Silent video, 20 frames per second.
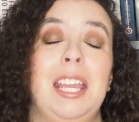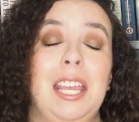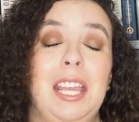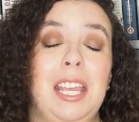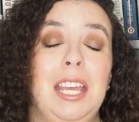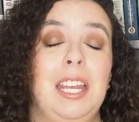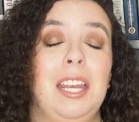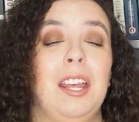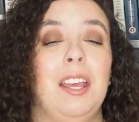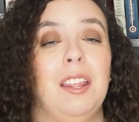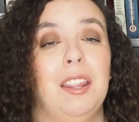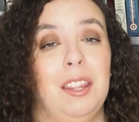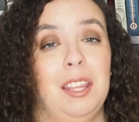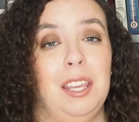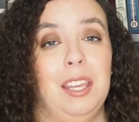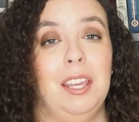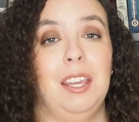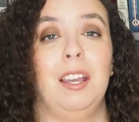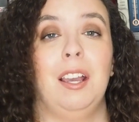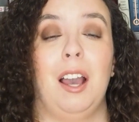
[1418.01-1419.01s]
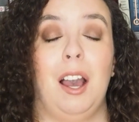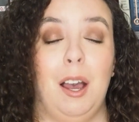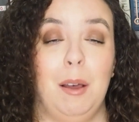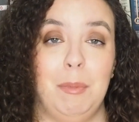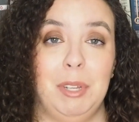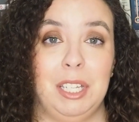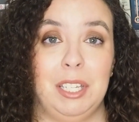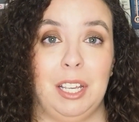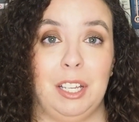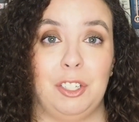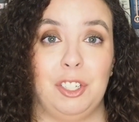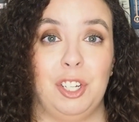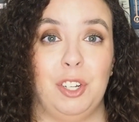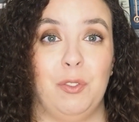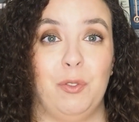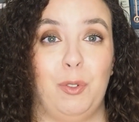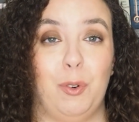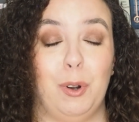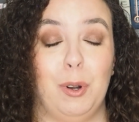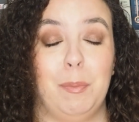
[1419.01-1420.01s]
in the comment
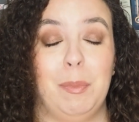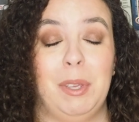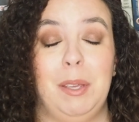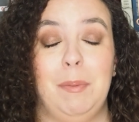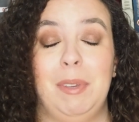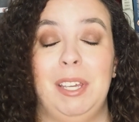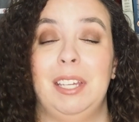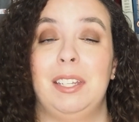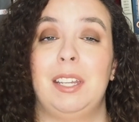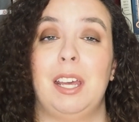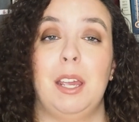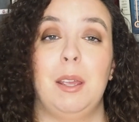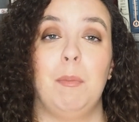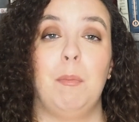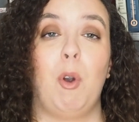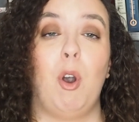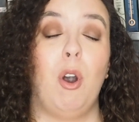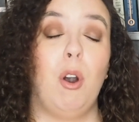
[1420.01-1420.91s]
section for me because I am